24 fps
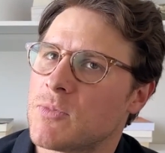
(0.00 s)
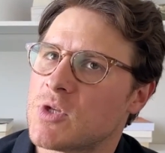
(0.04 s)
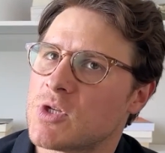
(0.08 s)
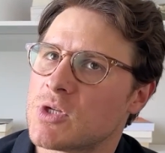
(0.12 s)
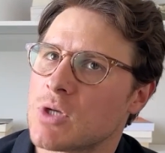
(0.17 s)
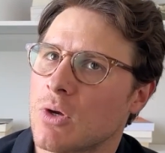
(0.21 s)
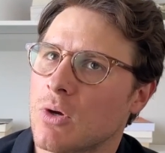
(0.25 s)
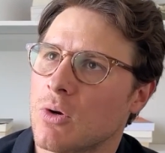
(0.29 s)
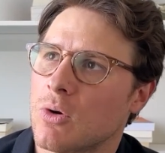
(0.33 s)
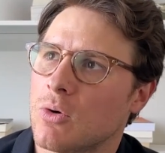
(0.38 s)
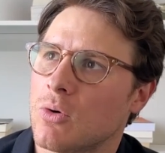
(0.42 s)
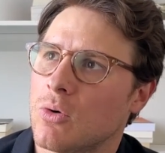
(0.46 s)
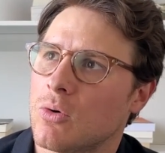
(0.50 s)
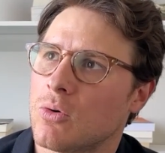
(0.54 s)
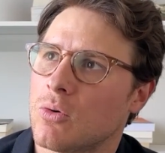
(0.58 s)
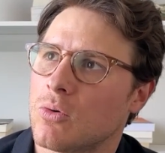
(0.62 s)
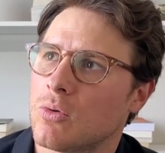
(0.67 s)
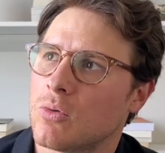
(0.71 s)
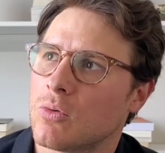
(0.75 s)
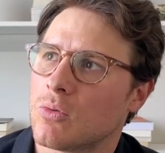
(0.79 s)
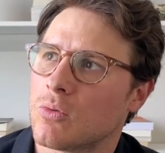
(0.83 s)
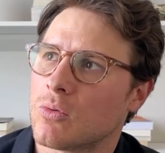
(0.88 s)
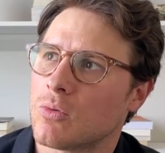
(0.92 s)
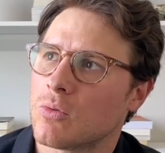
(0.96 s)

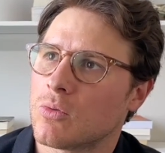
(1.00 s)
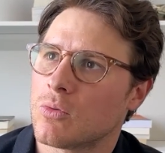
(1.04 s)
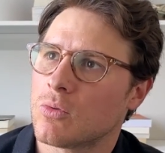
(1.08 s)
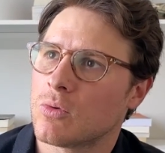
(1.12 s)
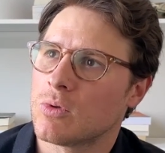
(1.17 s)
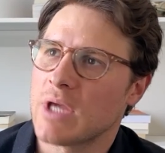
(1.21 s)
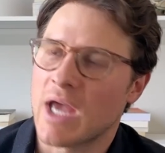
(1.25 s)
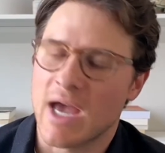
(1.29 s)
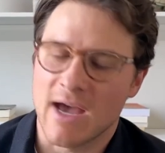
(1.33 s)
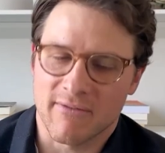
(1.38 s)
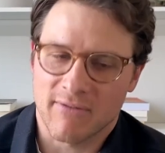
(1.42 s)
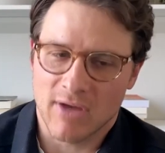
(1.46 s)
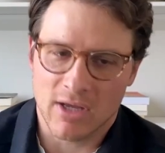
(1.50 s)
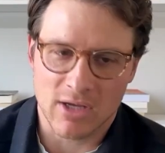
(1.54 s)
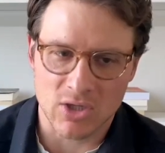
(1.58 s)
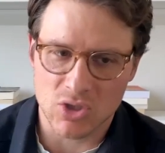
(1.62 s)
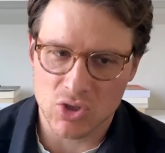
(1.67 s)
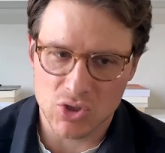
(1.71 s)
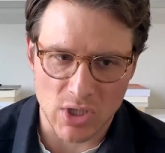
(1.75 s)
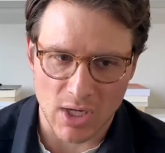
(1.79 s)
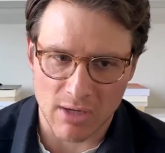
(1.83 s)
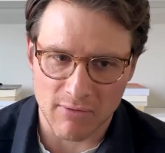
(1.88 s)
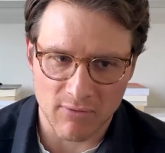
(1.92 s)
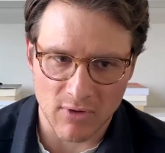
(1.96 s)
So yeah, if I could
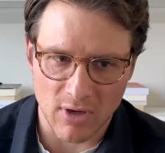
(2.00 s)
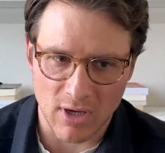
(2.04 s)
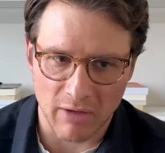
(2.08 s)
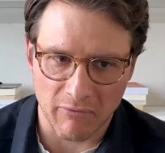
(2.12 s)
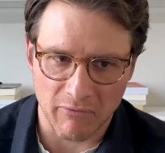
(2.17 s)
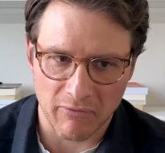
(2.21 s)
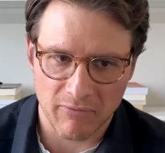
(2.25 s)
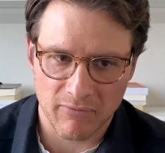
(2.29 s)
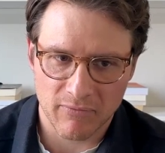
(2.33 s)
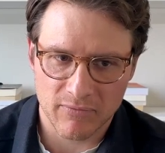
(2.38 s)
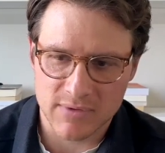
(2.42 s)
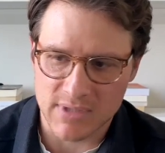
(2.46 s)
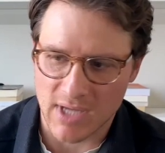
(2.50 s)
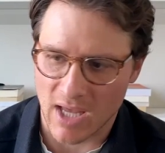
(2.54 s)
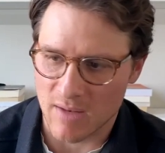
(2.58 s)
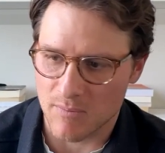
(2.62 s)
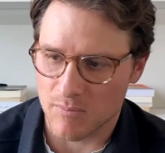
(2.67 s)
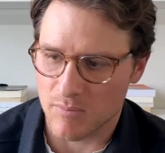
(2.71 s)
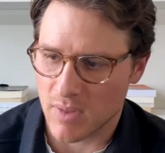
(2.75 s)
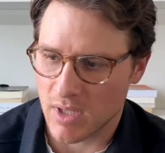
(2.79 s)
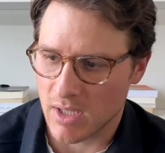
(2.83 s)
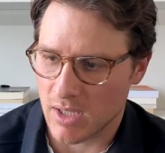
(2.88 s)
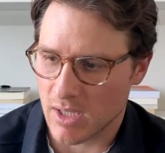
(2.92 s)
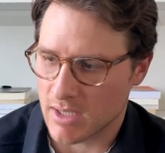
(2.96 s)
shave off
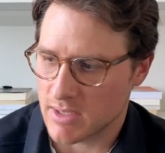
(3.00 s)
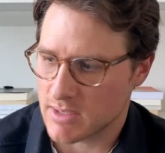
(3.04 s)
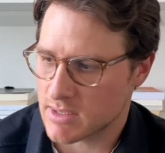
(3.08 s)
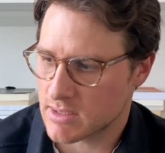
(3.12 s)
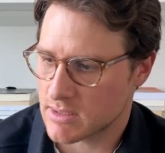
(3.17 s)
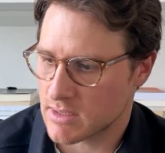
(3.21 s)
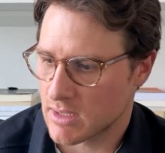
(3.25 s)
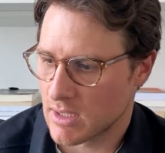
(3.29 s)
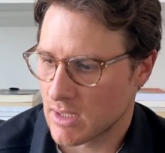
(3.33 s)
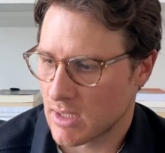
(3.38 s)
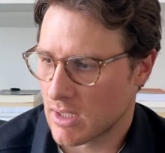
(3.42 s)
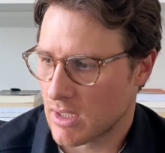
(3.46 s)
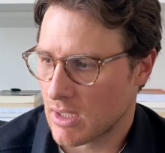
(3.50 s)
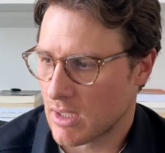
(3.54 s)
10 minutes